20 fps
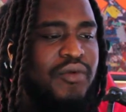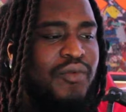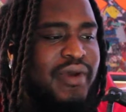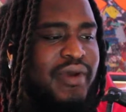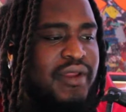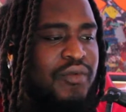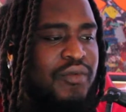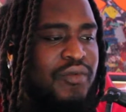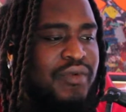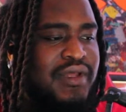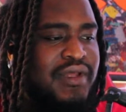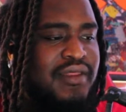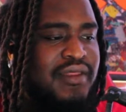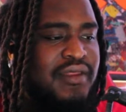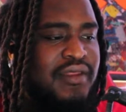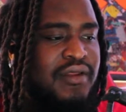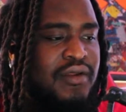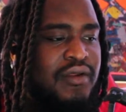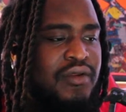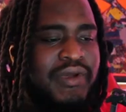went
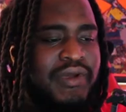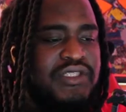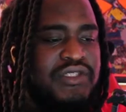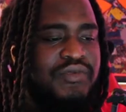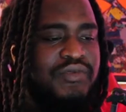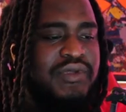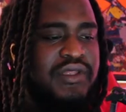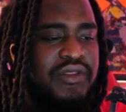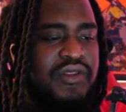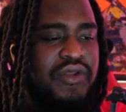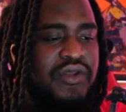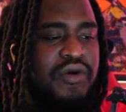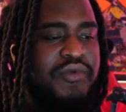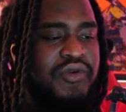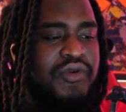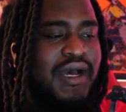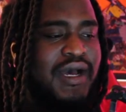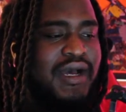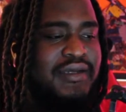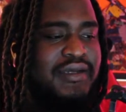with
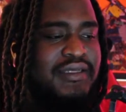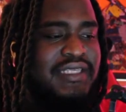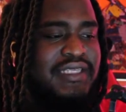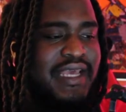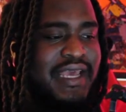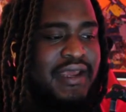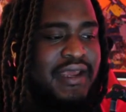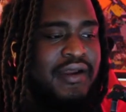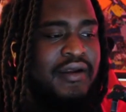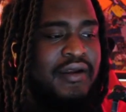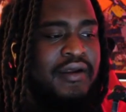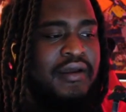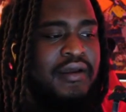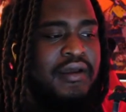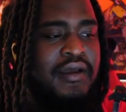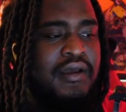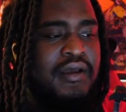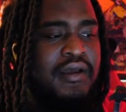Nobunaga's heir